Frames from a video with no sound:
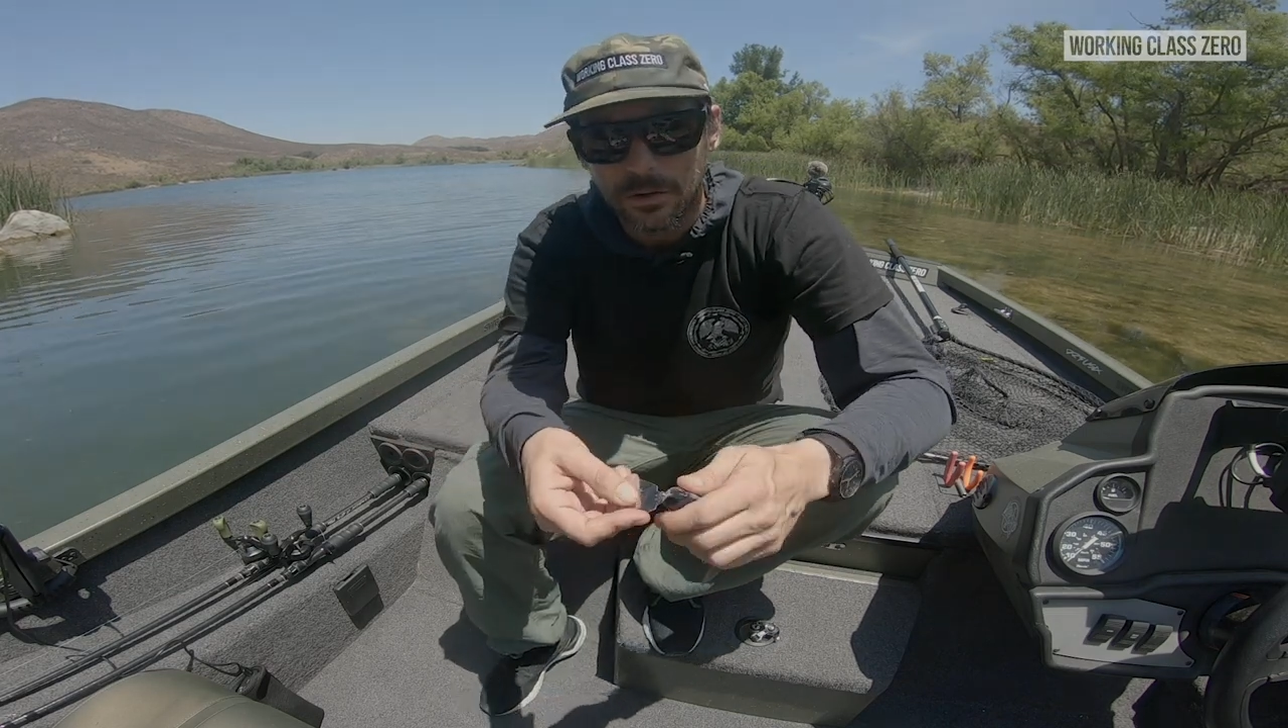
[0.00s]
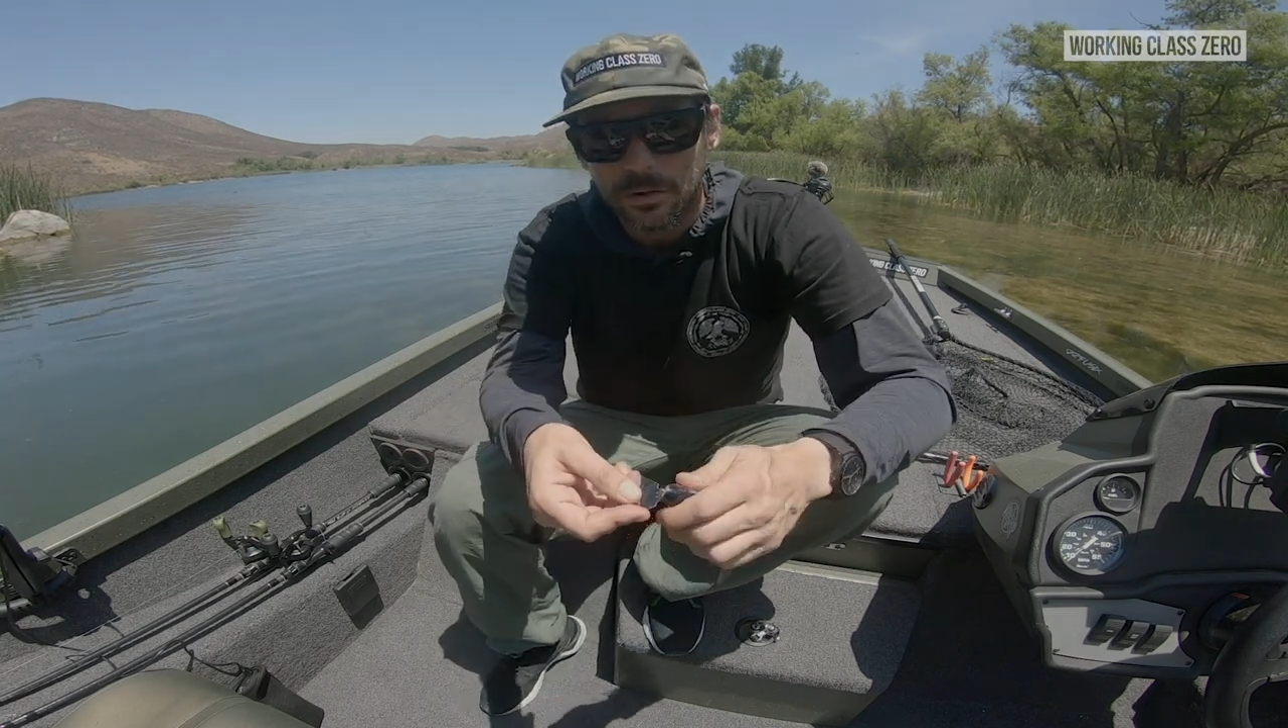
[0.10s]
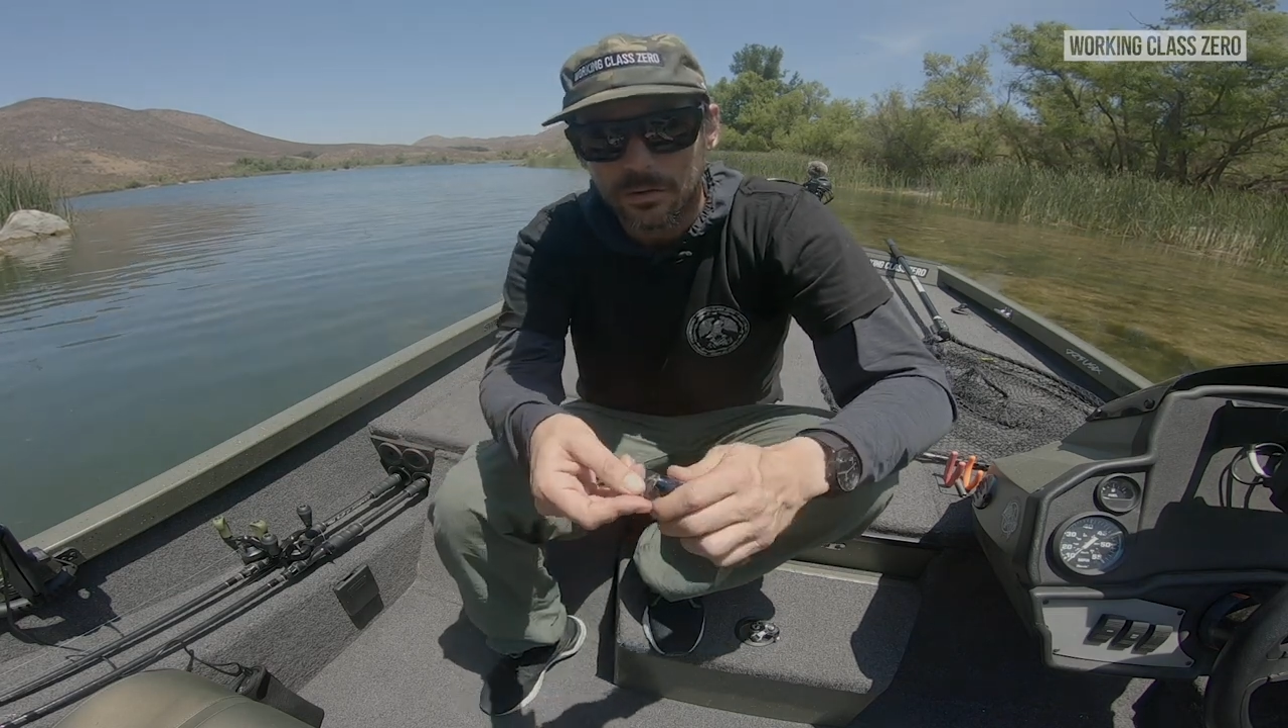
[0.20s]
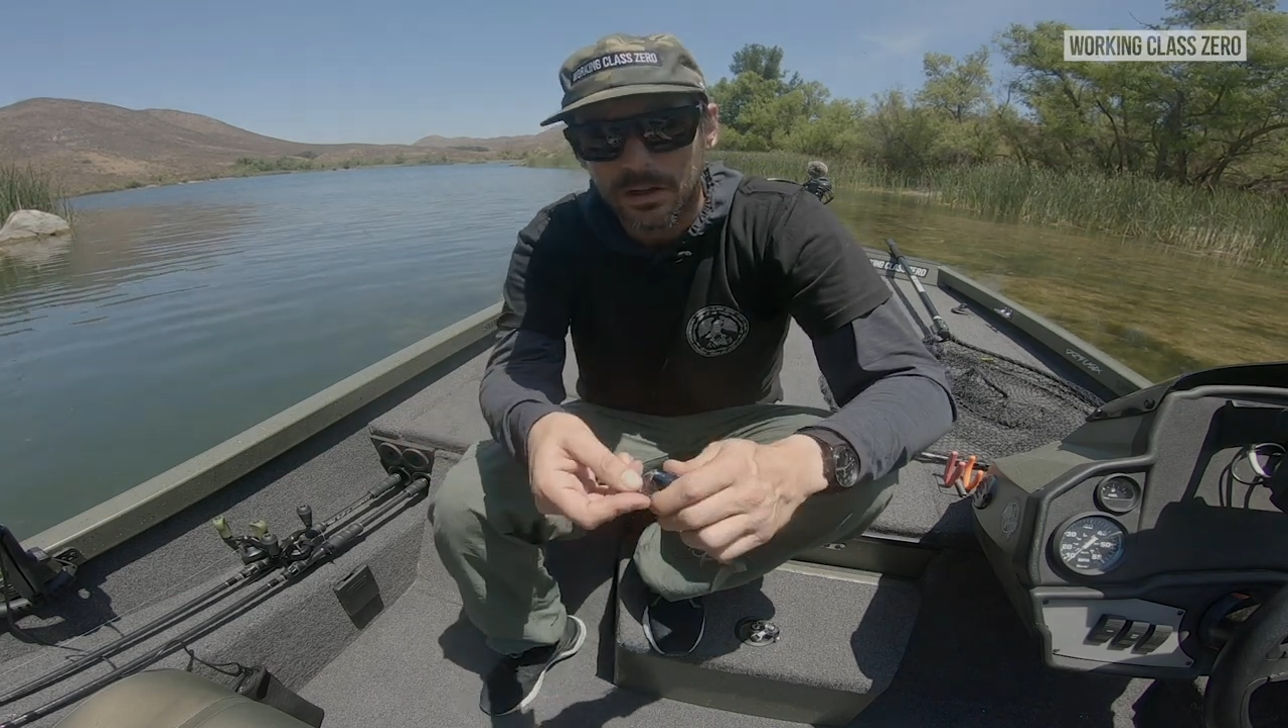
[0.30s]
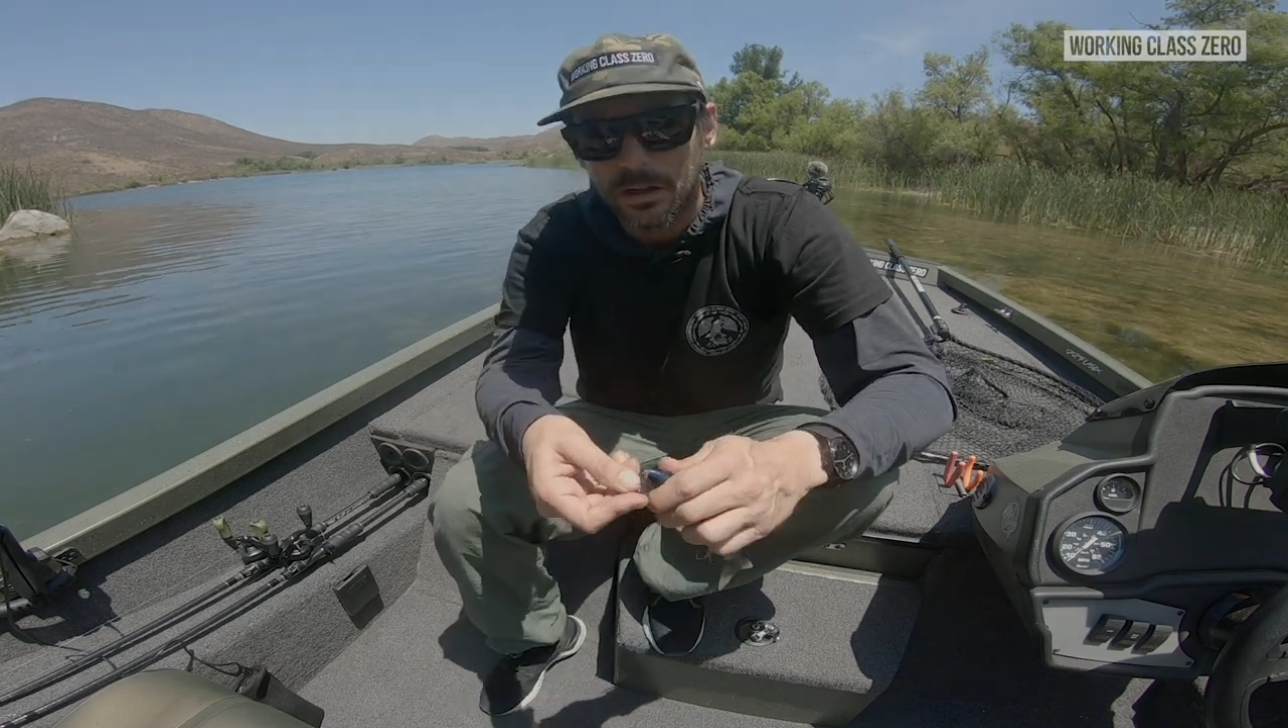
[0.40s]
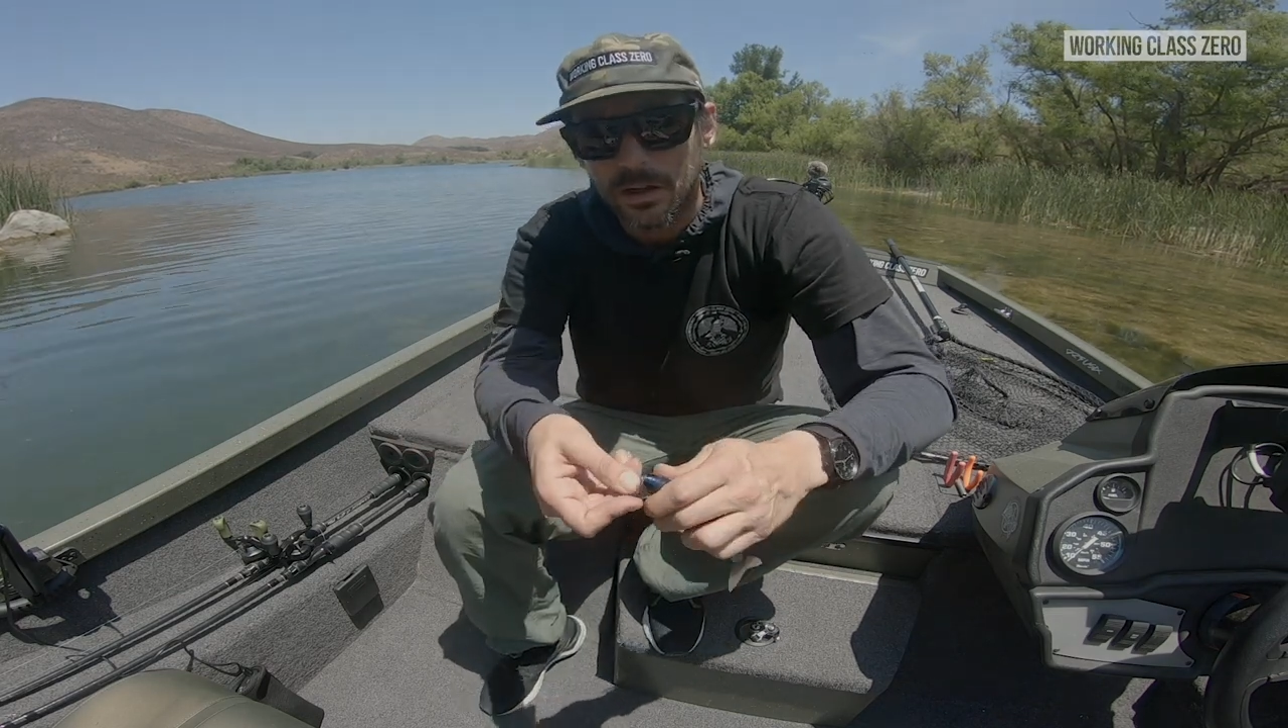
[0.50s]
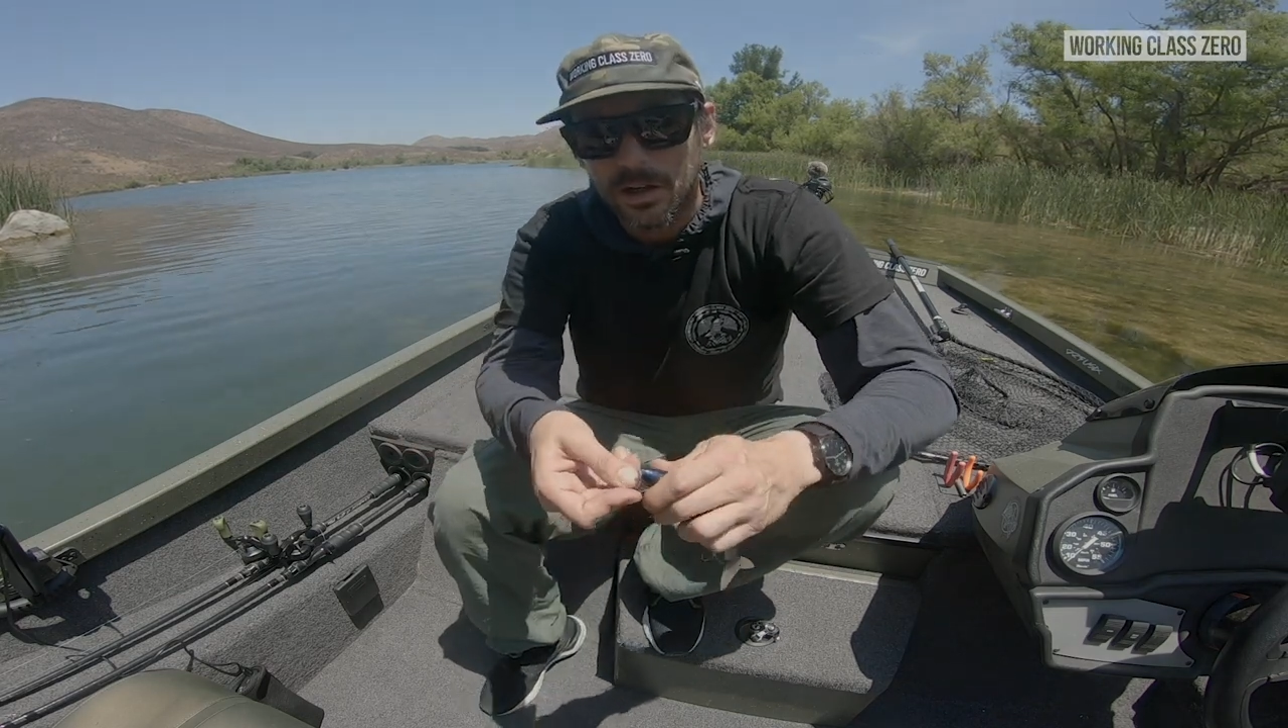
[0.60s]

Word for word: real quick